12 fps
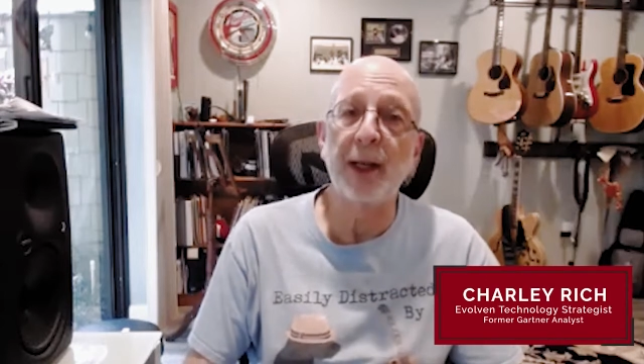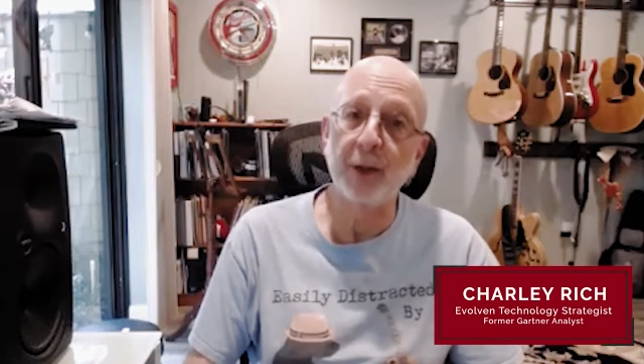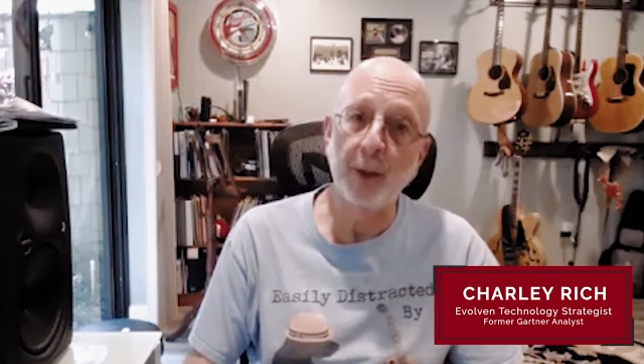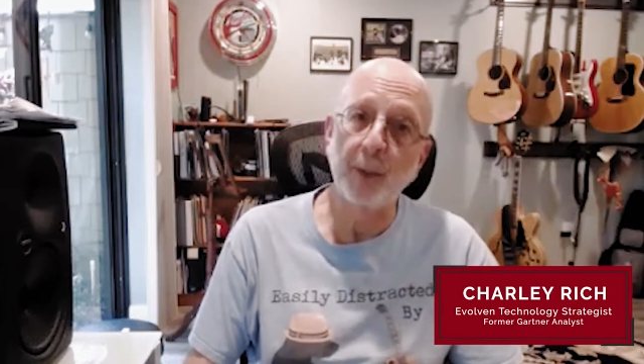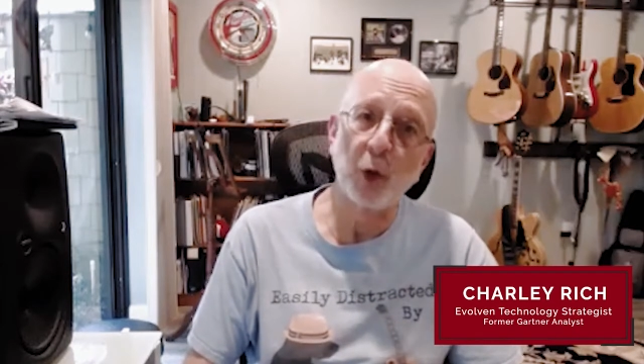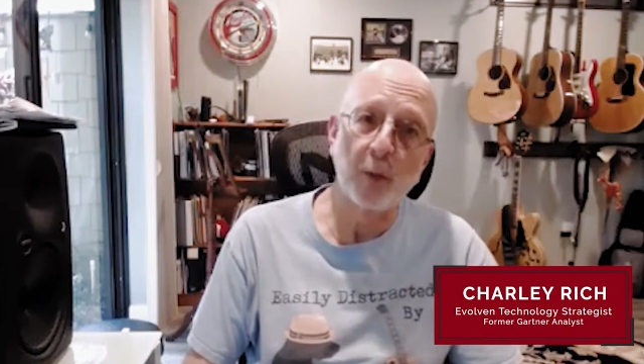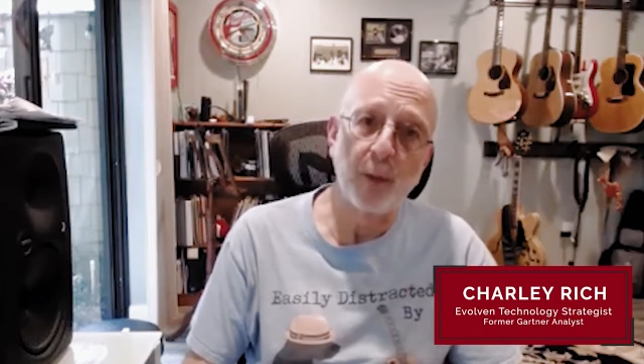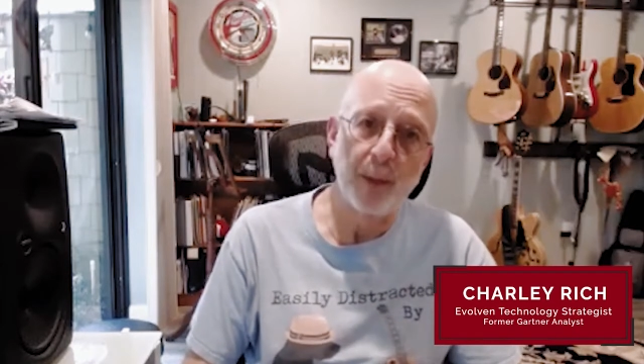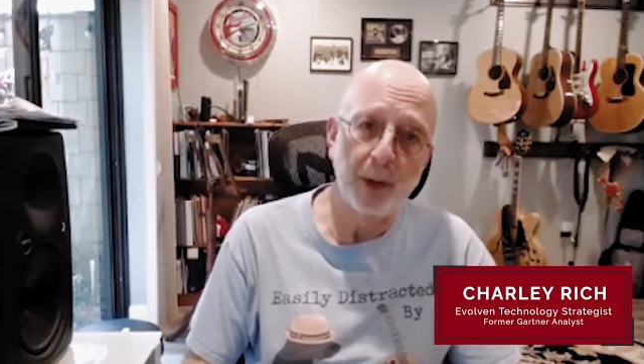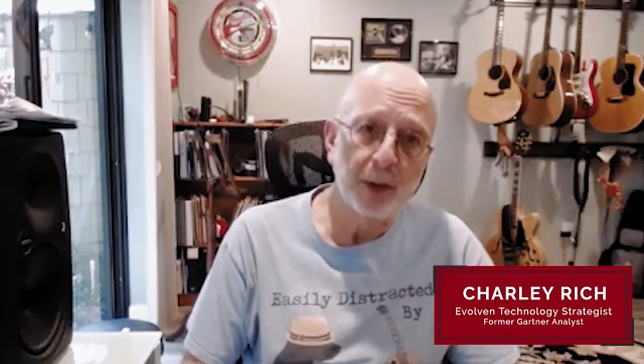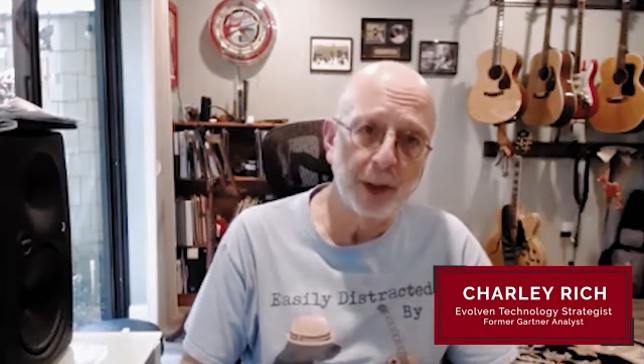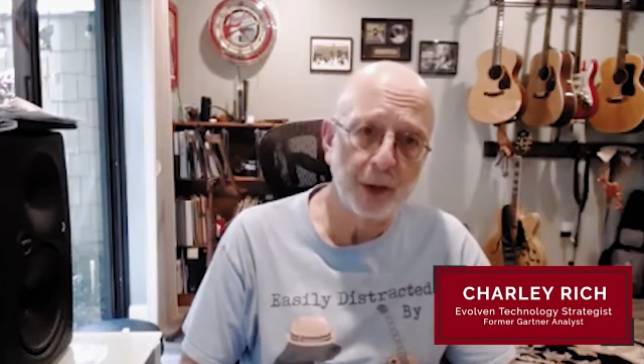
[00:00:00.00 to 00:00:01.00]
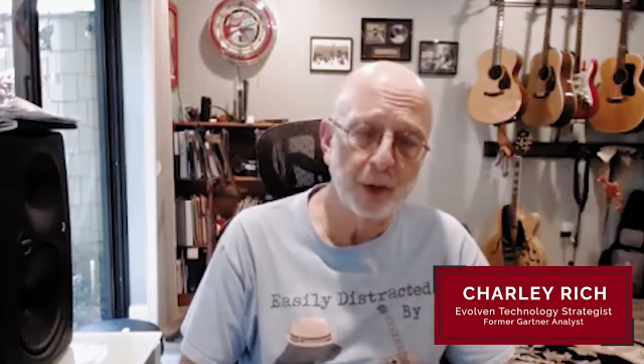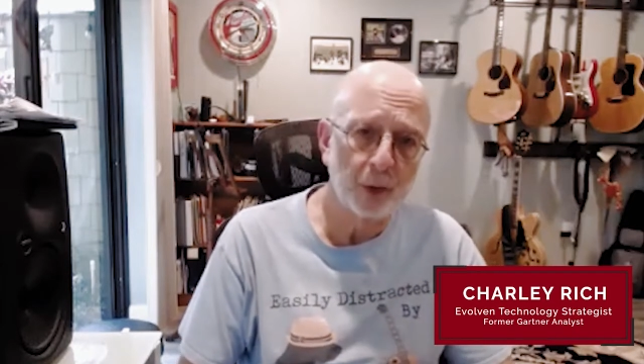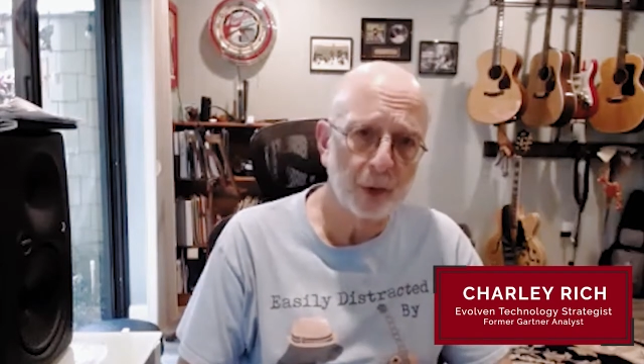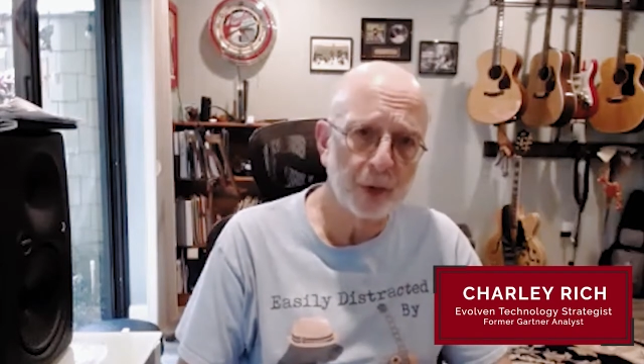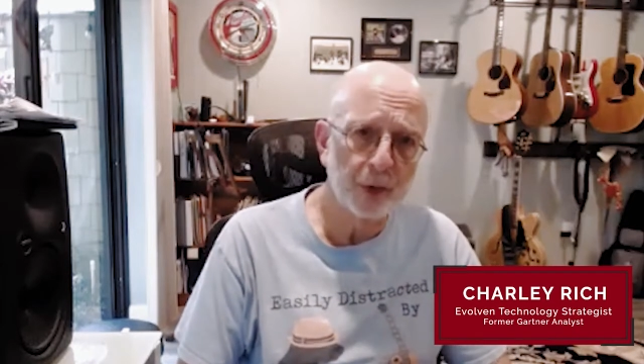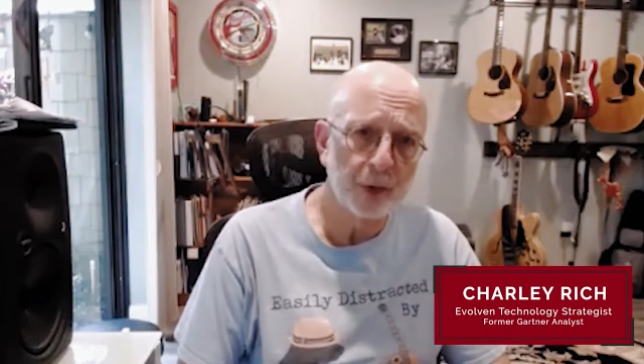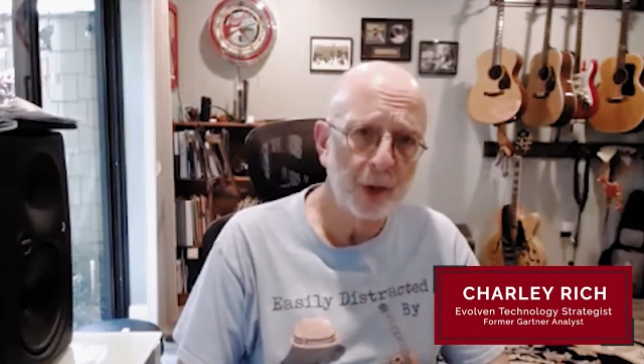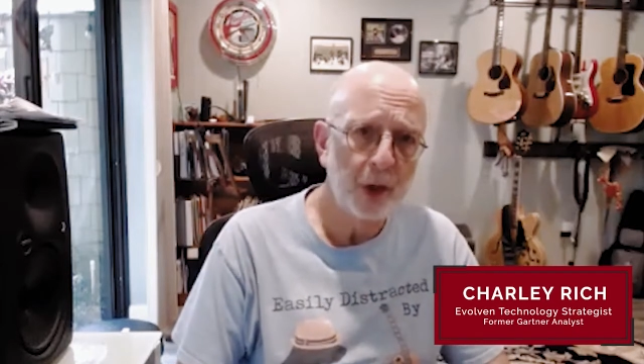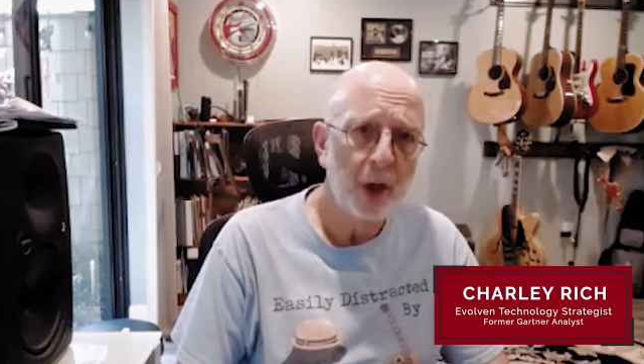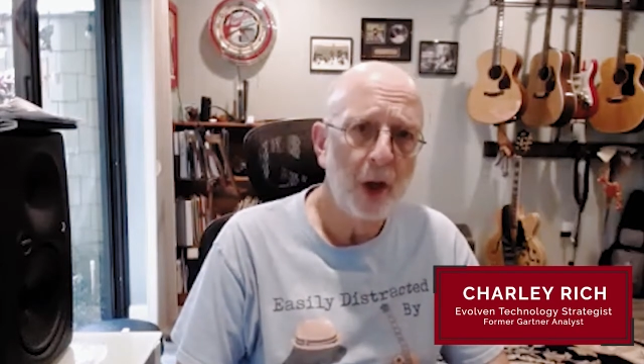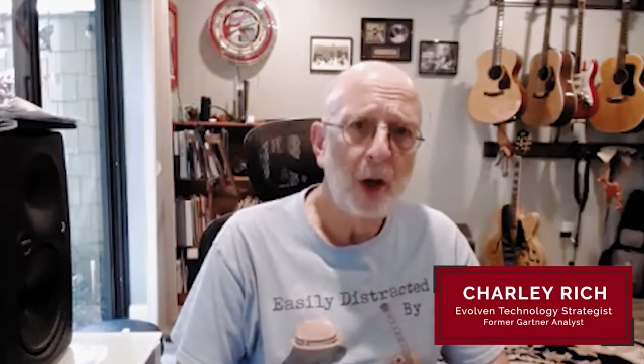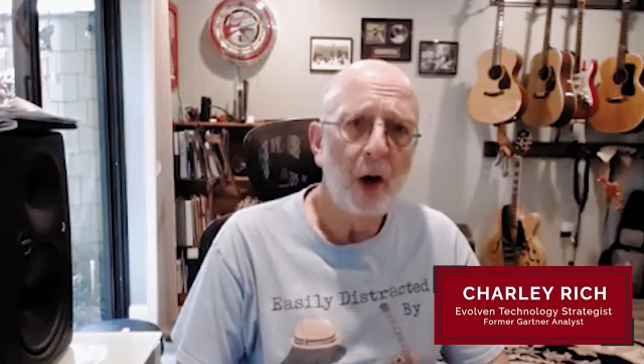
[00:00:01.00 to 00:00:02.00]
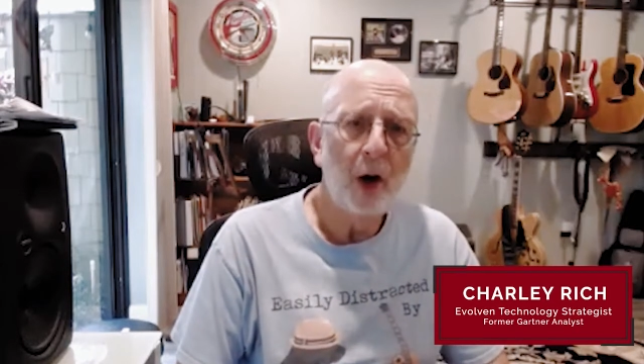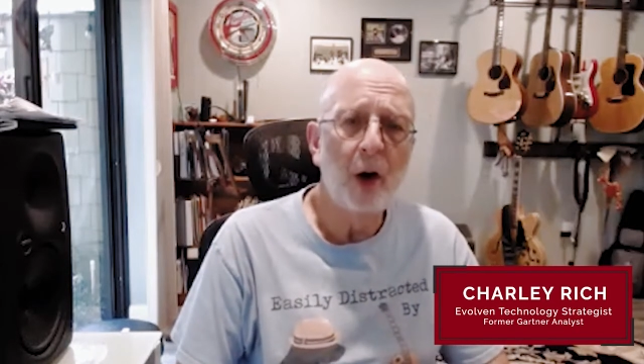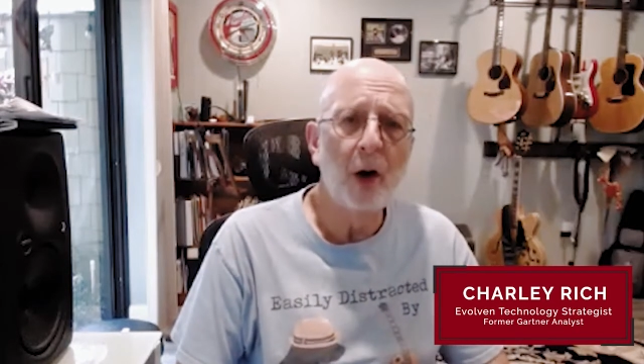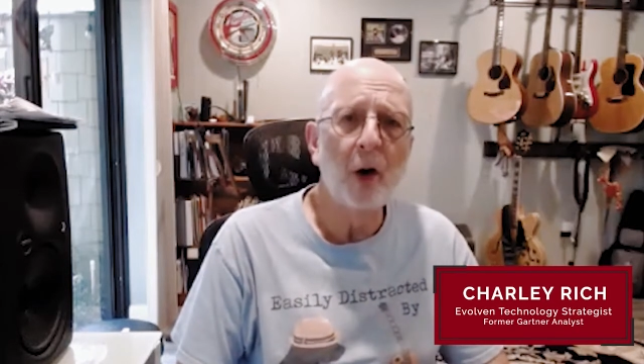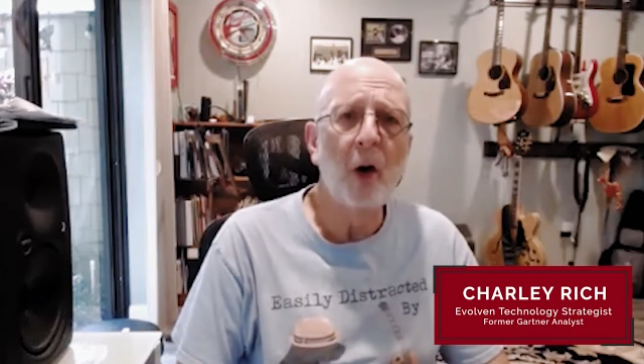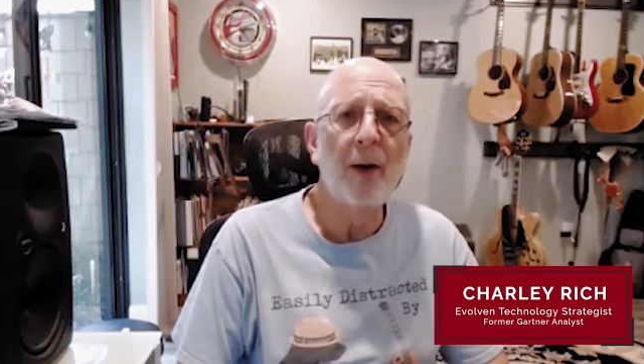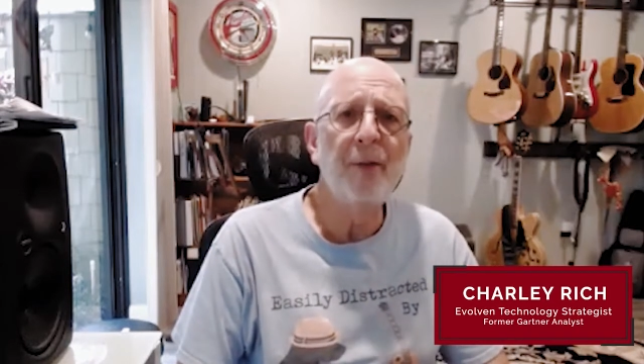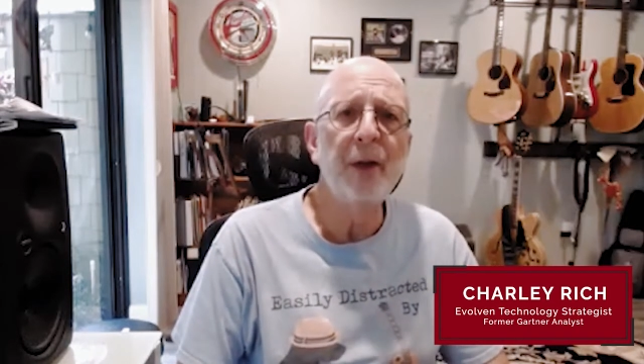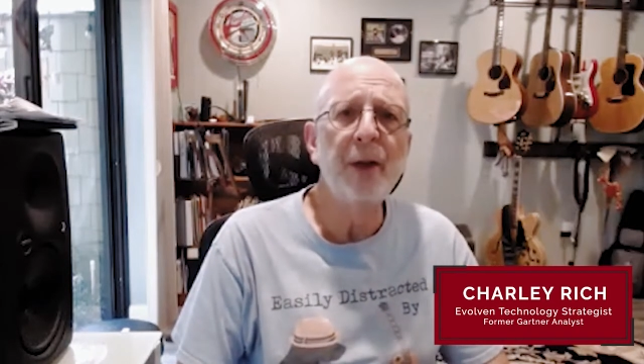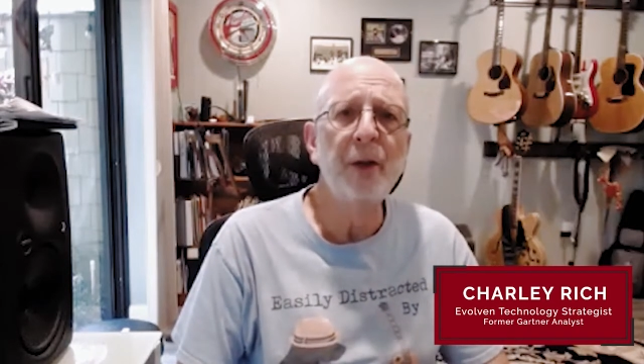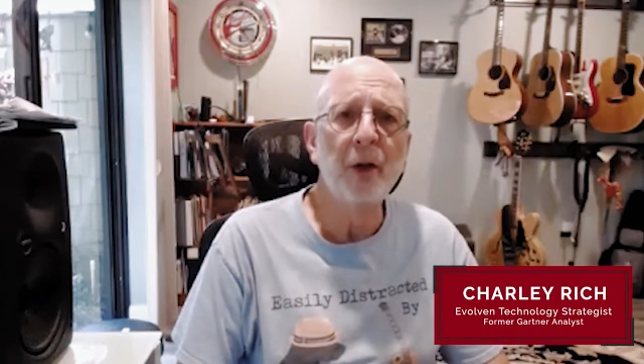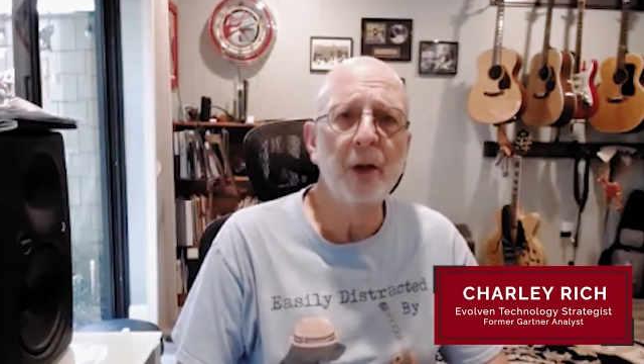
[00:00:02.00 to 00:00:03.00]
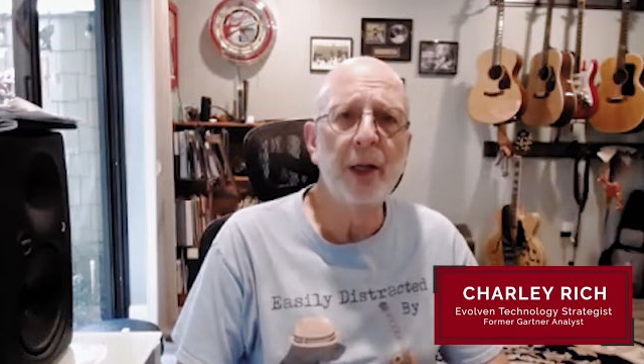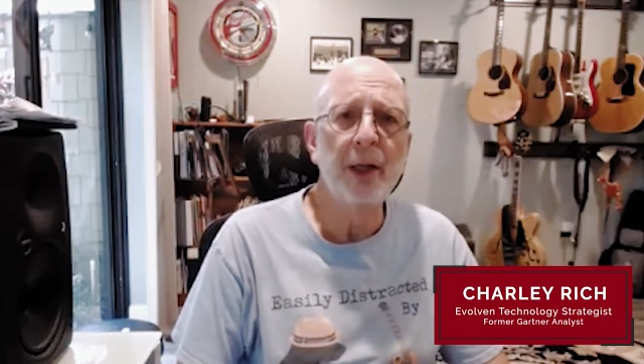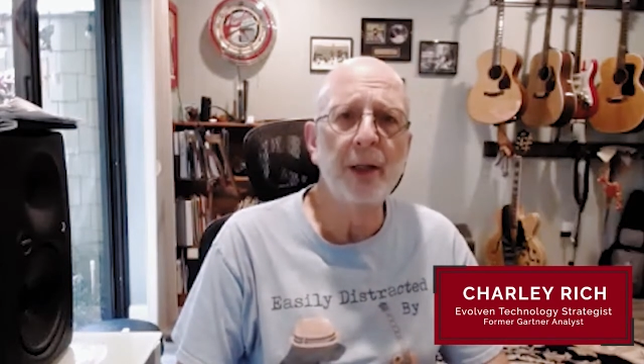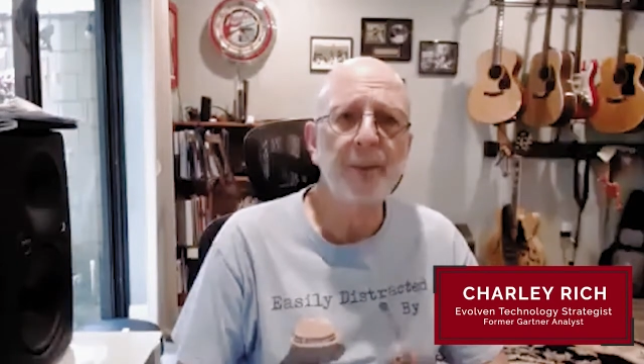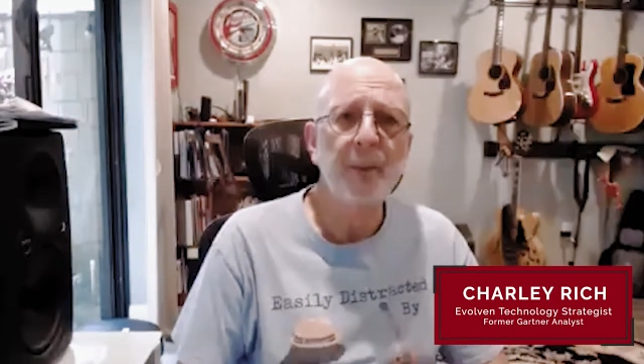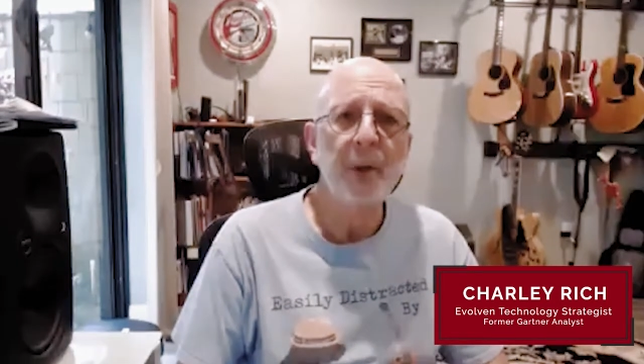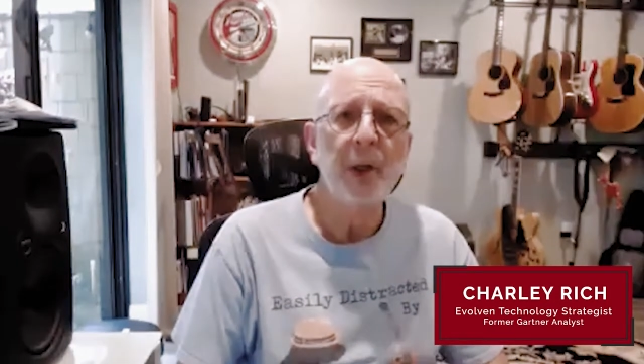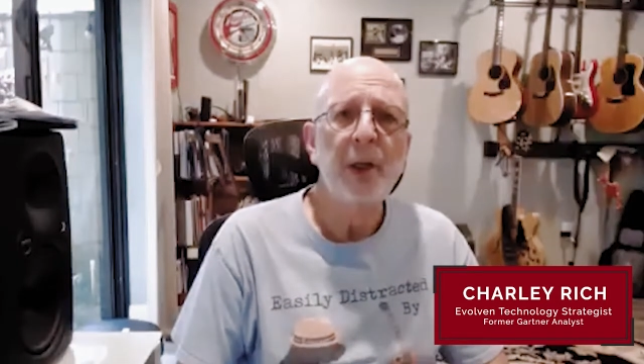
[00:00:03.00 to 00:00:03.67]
as observability tools, are often looking